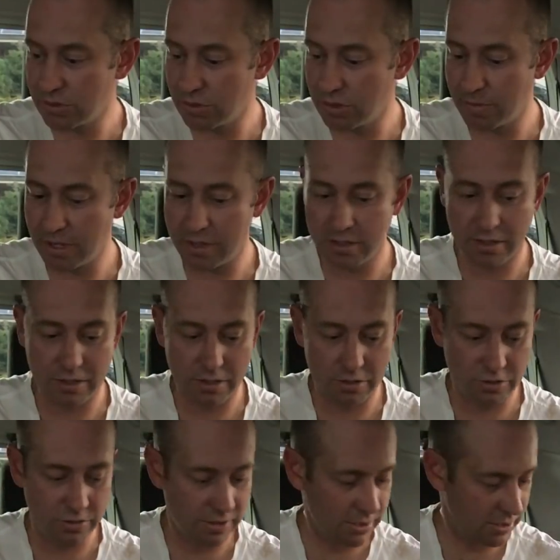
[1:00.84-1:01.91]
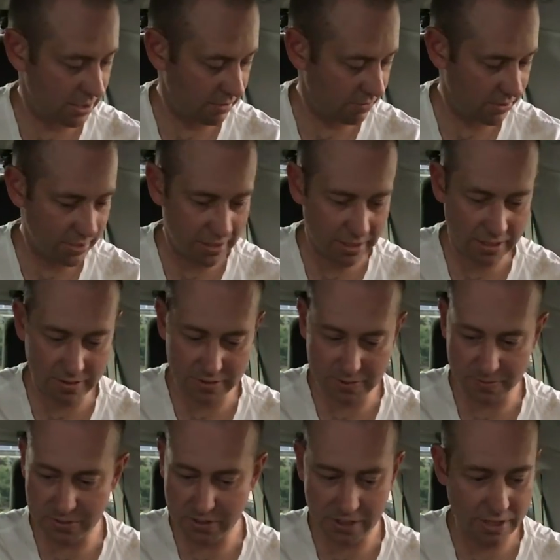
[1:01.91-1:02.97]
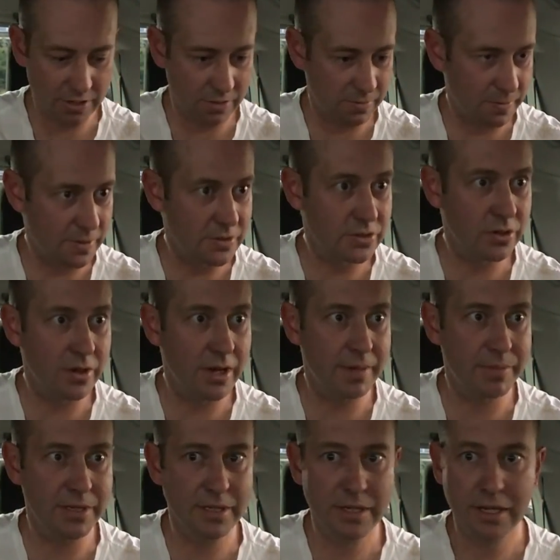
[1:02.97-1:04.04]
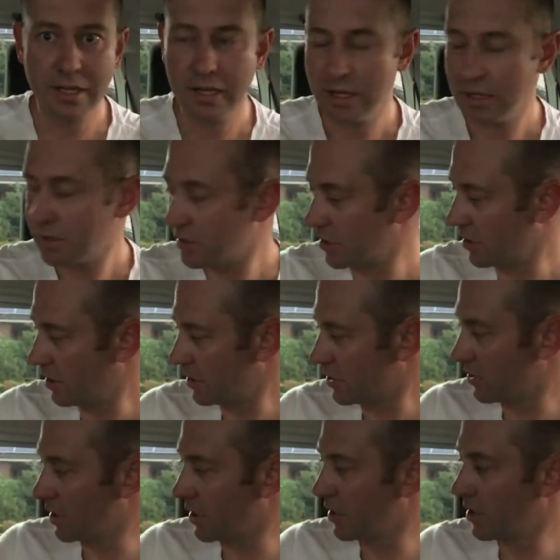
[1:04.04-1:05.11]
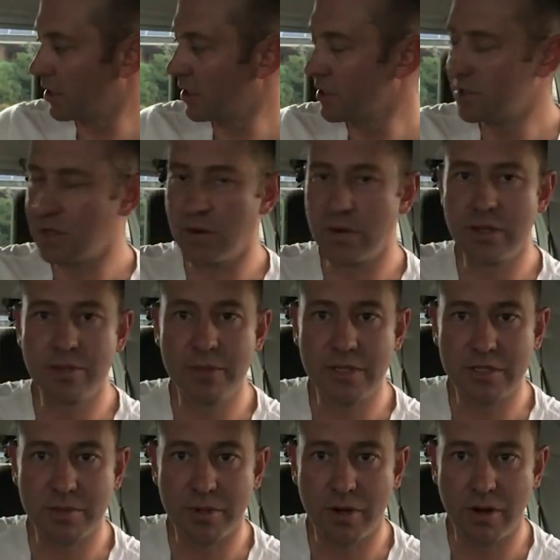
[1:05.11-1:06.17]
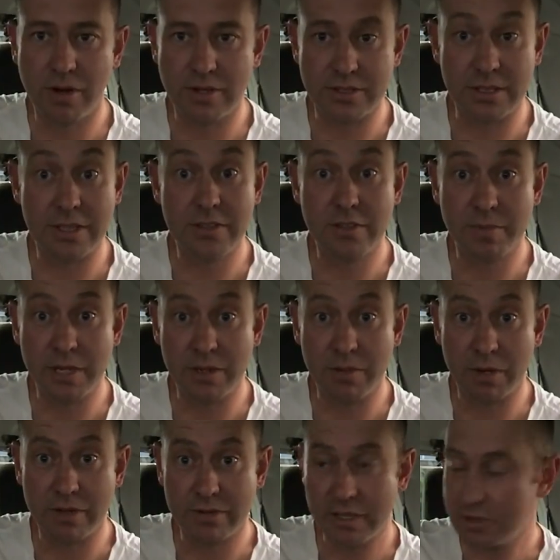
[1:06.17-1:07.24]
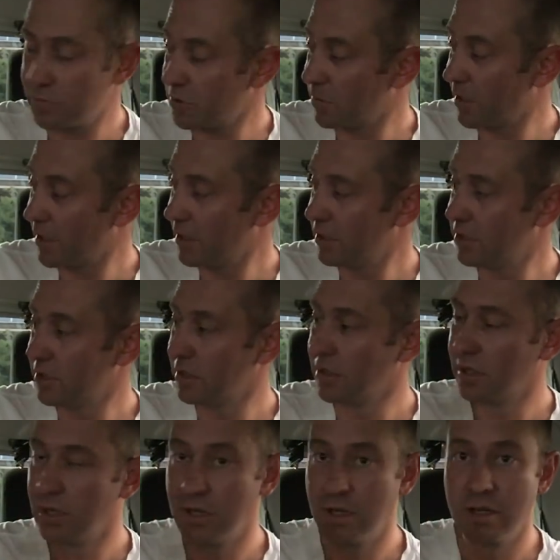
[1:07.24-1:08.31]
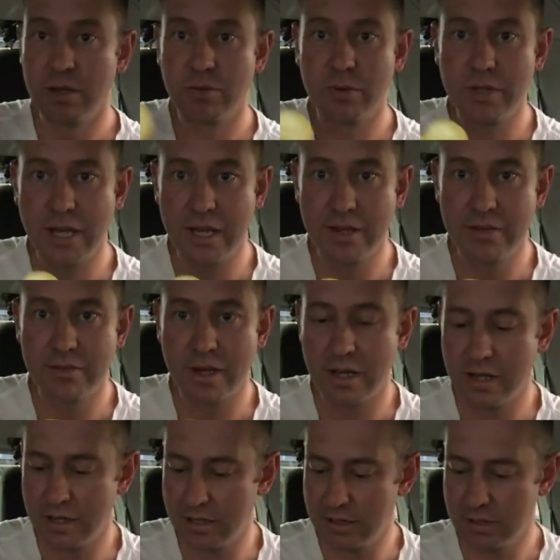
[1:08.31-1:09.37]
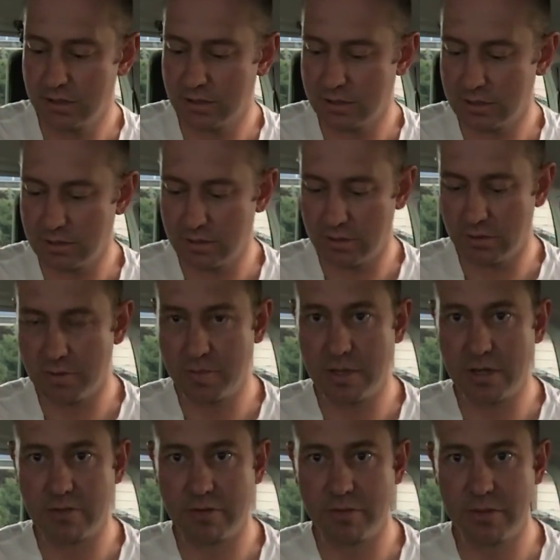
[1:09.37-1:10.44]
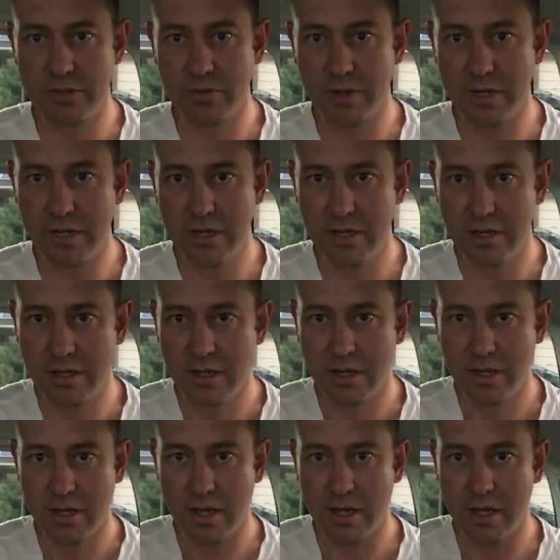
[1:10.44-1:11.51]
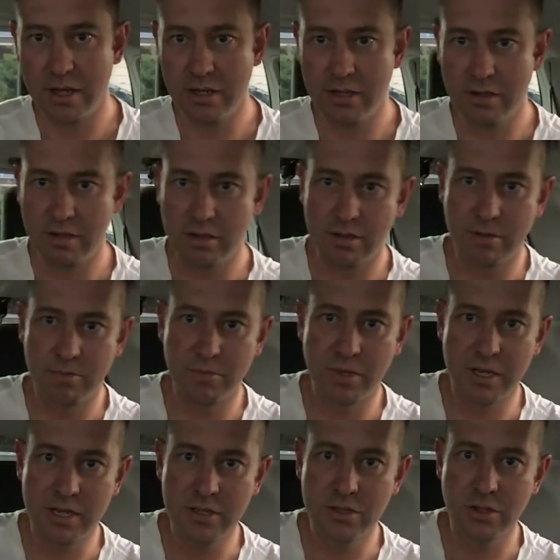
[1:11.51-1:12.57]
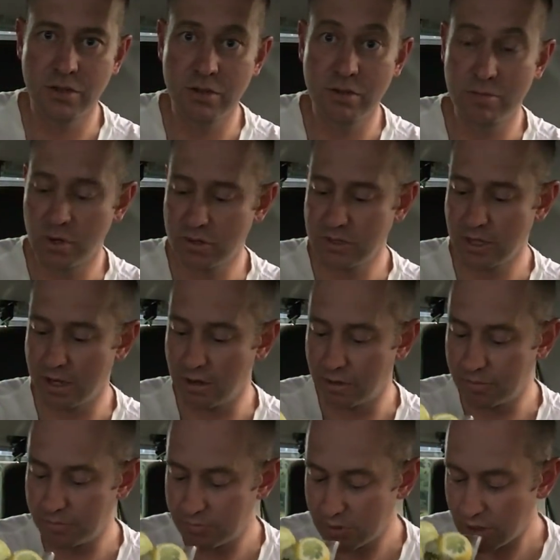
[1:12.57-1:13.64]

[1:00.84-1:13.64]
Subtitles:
talk about a drink, and if I can get this mosquito, I'm going to be so happy. Tonight's drink is going to be a surprise, unless you've been on my Facebook page. We have looks better from this way, a mojito mocktail.